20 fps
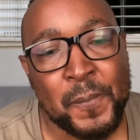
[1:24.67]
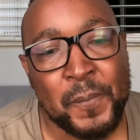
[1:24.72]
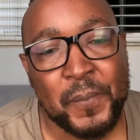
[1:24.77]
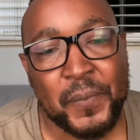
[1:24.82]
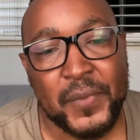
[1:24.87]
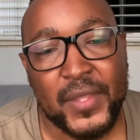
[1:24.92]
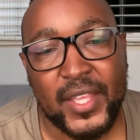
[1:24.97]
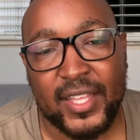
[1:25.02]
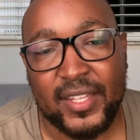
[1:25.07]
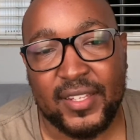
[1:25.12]

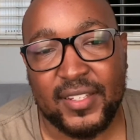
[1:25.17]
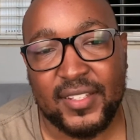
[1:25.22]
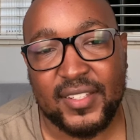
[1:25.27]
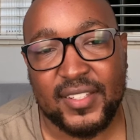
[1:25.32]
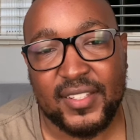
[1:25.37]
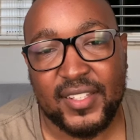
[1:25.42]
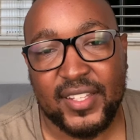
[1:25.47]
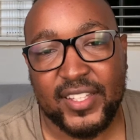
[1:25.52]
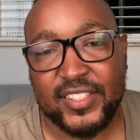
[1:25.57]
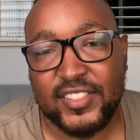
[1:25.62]
And
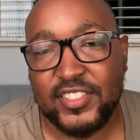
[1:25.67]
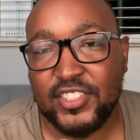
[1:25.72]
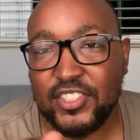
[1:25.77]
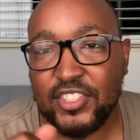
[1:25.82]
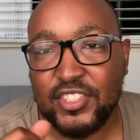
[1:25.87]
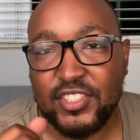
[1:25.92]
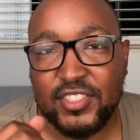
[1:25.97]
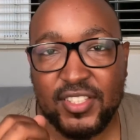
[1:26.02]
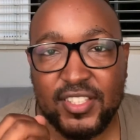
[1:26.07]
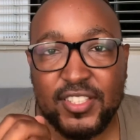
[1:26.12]
it's
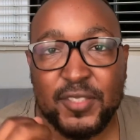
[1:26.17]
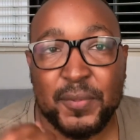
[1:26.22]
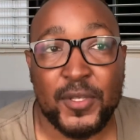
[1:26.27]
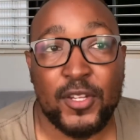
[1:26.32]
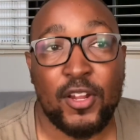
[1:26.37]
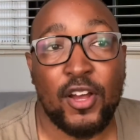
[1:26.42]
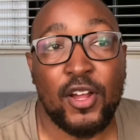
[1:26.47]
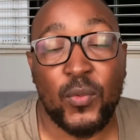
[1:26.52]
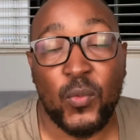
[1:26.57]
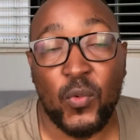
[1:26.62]
been
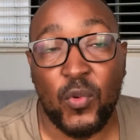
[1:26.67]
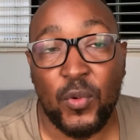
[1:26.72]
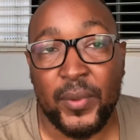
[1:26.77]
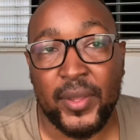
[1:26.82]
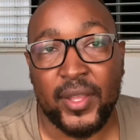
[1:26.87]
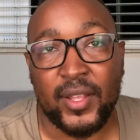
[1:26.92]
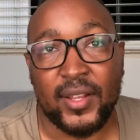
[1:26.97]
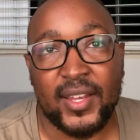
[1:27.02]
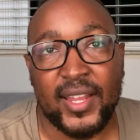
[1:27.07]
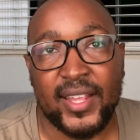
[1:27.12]

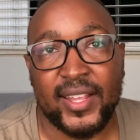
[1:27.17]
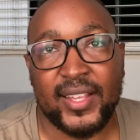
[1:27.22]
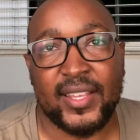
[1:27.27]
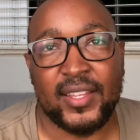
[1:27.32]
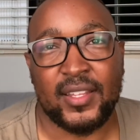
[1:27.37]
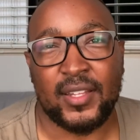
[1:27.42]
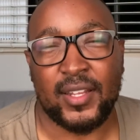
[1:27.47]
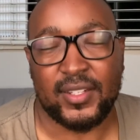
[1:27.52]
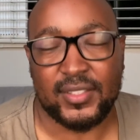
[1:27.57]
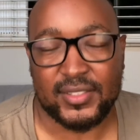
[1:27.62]
heartwarming, like in
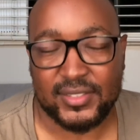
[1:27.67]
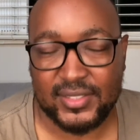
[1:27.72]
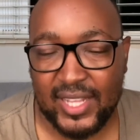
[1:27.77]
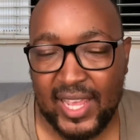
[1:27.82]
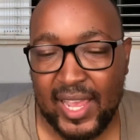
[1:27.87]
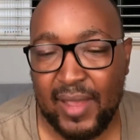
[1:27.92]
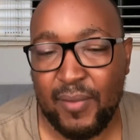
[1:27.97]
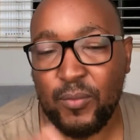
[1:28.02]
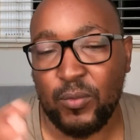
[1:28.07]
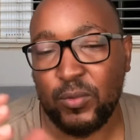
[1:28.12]
a
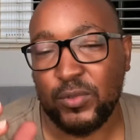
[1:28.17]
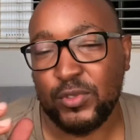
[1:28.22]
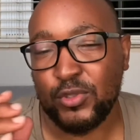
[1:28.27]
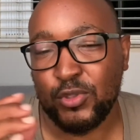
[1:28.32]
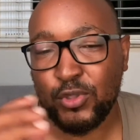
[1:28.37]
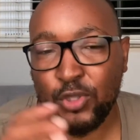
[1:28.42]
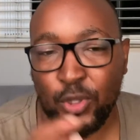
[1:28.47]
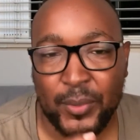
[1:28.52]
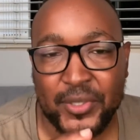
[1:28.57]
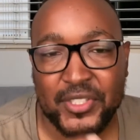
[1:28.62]
time with so
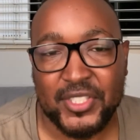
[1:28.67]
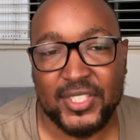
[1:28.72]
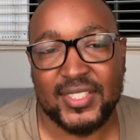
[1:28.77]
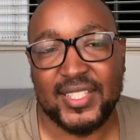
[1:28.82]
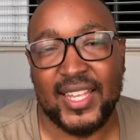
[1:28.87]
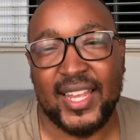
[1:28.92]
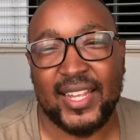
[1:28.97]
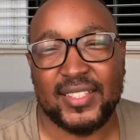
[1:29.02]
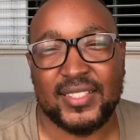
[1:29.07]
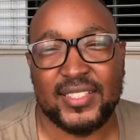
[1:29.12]
much
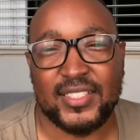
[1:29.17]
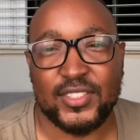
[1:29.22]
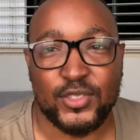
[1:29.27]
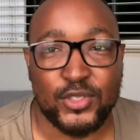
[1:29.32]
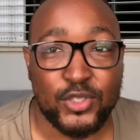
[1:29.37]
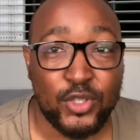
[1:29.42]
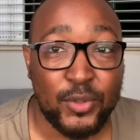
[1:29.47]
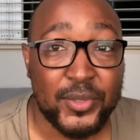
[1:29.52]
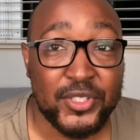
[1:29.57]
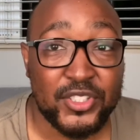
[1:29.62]
anxiety and so
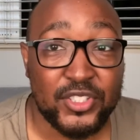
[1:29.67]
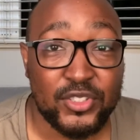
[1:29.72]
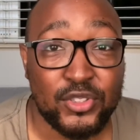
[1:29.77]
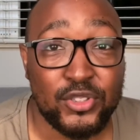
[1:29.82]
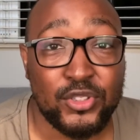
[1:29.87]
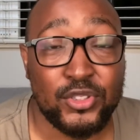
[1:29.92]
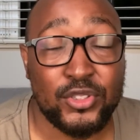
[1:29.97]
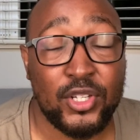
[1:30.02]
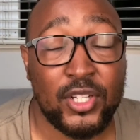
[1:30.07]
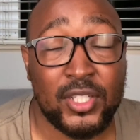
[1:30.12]
much
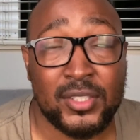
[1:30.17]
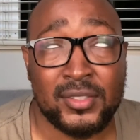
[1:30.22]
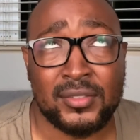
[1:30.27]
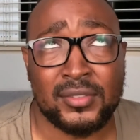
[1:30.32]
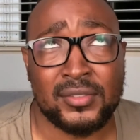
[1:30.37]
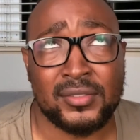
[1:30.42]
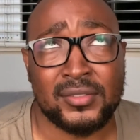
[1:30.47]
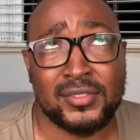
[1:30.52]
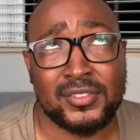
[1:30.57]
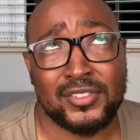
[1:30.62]

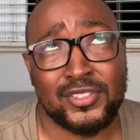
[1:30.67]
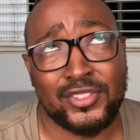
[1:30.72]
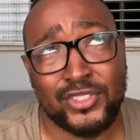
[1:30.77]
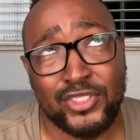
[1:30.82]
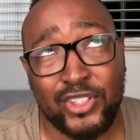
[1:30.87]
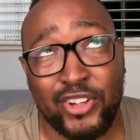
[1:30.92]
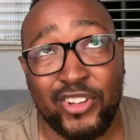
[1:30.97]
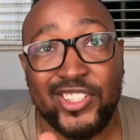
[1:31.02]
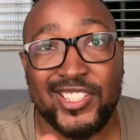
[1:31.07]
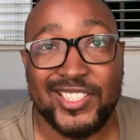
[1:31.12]

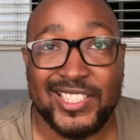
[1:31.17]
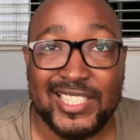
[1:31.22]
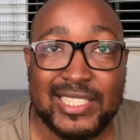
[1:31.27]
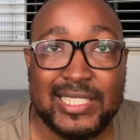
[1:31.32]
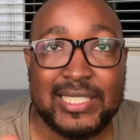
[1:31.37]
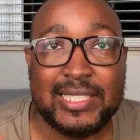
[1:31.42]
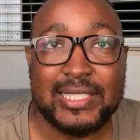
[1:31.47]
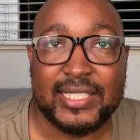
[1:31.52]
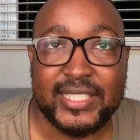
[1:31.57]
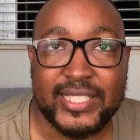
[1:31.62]

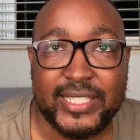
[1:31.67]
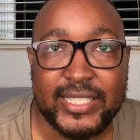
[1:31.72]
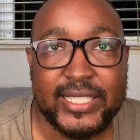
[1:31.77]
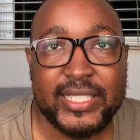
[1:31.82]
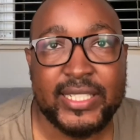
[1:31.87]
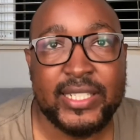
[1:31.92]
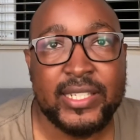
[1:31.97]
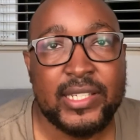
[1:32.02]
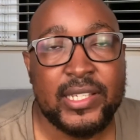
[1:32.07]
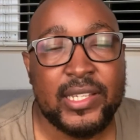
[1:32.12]
uncertainty,
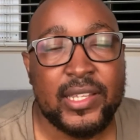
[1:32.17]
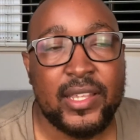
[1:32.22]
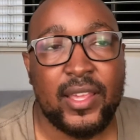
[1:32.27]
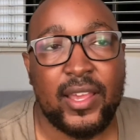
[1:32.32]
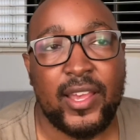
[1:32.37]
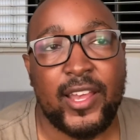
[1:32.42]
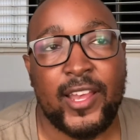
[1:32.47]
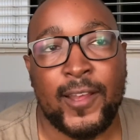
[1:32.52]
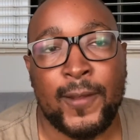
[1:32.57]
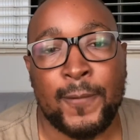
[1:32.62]

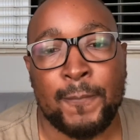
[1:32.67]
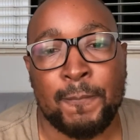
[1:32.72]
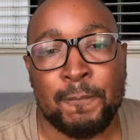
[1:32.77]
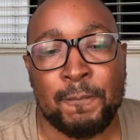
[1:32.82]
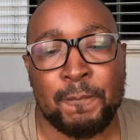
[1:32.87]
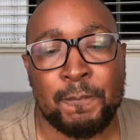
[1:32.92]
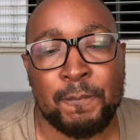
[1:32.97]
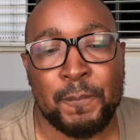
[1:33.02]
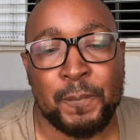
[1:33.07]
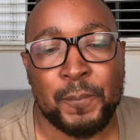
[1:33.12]

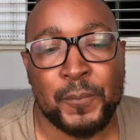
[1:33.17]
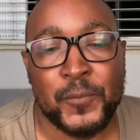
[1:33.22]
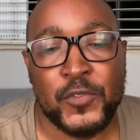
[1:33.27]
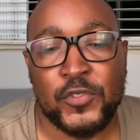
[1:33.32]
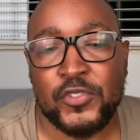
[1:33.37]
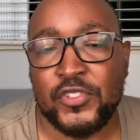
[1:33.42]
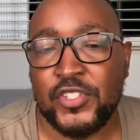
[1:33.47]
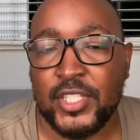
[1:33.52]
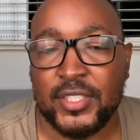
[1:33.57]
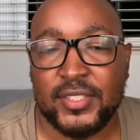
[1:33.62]
to
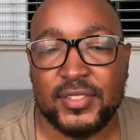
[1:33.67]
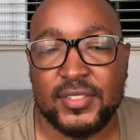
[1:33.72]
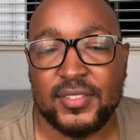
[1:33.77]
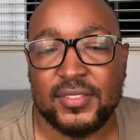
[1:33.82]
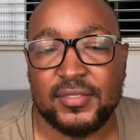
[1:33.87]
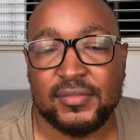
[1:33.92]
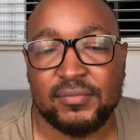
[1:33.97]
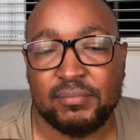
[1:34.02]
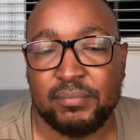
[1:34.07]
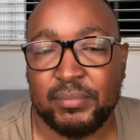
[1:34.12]
just
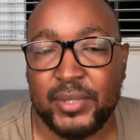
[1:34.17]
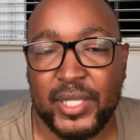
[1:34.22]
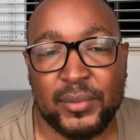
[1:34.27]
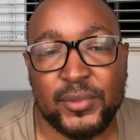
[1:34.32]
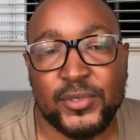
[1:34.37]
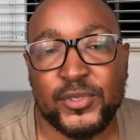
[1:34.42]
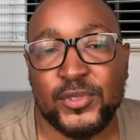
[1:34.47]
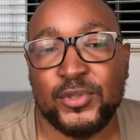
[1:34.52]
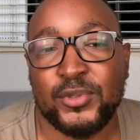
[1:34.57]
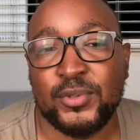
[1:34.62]
be able
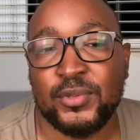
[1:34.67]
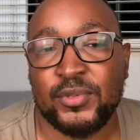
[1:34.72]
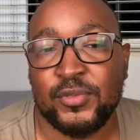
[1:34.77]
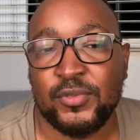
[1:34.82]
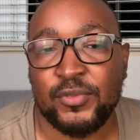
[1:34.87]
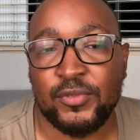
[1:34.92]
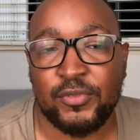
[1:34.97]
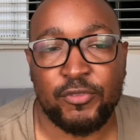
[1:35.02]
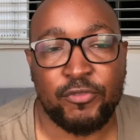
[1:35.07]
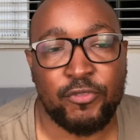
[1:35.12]
to
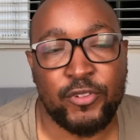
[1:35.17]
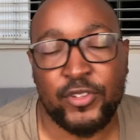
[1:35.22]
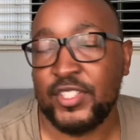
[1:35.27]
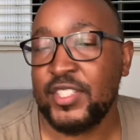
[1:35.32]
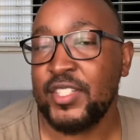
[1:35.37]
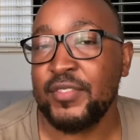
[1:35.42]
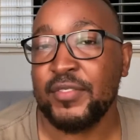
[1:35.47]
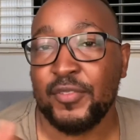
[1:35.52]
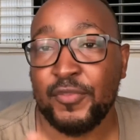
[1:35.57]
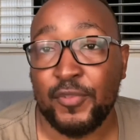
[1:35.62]
receive
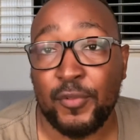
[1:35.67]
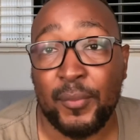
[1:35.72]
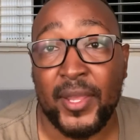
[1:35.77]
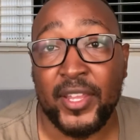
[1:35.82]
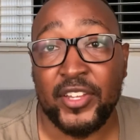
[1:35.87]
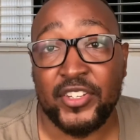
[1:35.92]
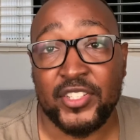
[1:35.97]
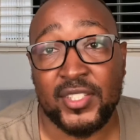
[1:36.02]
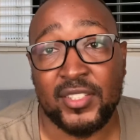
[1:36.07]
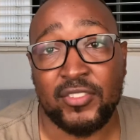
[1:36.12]

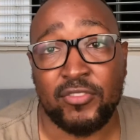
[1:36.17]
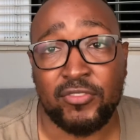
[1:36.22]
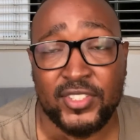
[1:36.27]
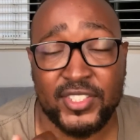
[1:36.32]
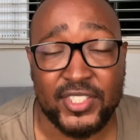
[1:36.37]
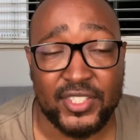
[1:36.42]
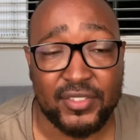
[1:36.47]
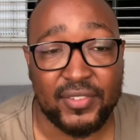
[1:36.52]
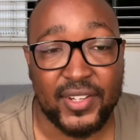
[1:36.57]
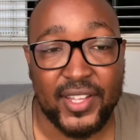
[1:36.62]
affirmation, receive
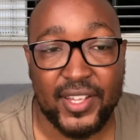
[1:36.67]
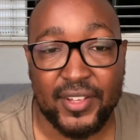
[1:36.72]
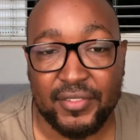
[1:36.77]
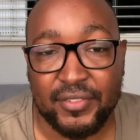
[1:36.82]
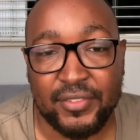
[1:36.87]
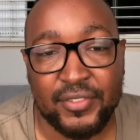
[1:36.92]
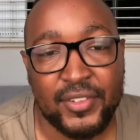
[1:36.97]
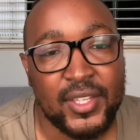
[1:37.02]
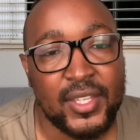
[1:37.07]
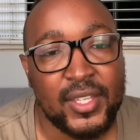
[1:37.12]
love.
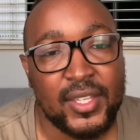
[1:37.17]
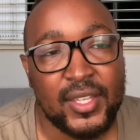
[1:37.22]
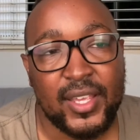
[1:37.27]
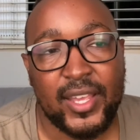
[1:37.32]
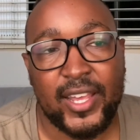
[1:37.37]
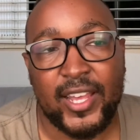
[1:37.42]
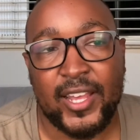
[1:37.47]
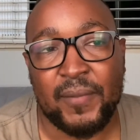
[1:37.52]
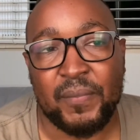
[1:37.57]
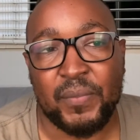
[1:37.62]

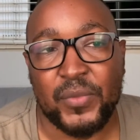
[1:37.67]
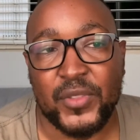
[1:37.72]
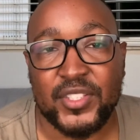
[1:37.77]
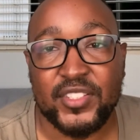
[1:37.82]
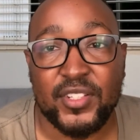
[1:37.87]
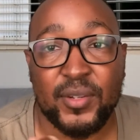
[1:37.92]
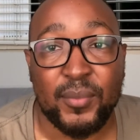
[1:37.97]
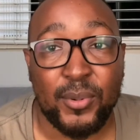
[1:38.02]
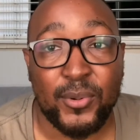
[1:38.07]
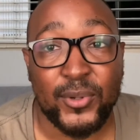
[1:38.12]
These are
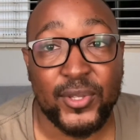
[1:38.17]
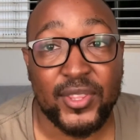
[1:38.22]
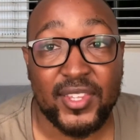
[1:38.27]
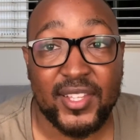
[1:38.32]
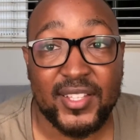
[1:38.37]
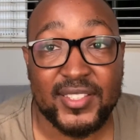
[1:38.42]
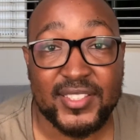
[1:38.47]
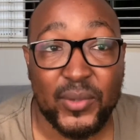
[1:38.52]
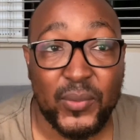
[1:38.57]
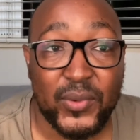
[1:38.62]
important things
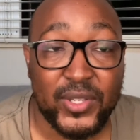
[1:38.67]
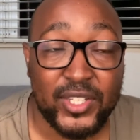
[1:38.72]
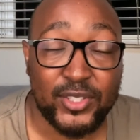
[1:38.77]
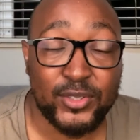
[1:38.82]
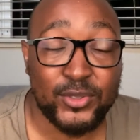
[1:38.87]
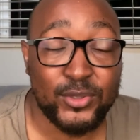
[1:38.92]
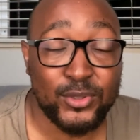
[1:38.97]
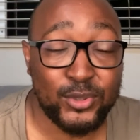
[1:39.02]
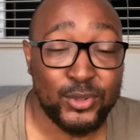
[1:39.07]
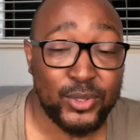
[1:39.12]
that we need to
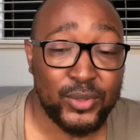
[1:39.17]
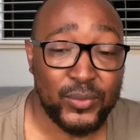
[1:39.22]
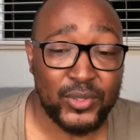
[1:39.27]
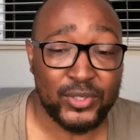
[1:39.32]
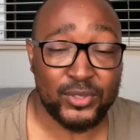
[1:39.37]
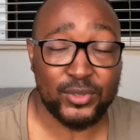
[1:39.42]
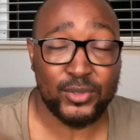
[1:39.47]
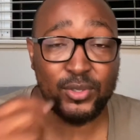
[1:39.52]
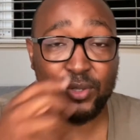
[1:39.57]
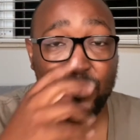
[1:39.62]
do, and we need to do
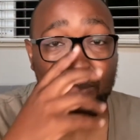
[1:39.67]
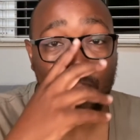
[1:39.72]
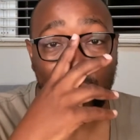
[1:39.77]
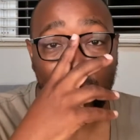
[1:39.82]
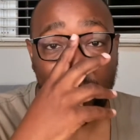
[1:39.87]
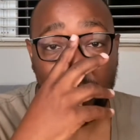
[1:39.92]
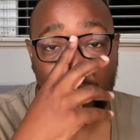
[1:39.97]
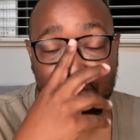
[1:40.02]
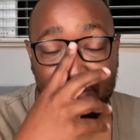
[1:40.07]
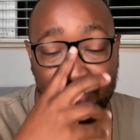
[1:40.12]
it more
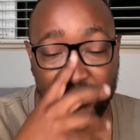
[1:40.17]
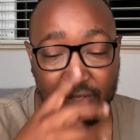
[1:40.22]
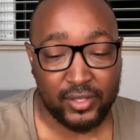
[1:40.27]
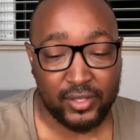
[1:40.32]
often.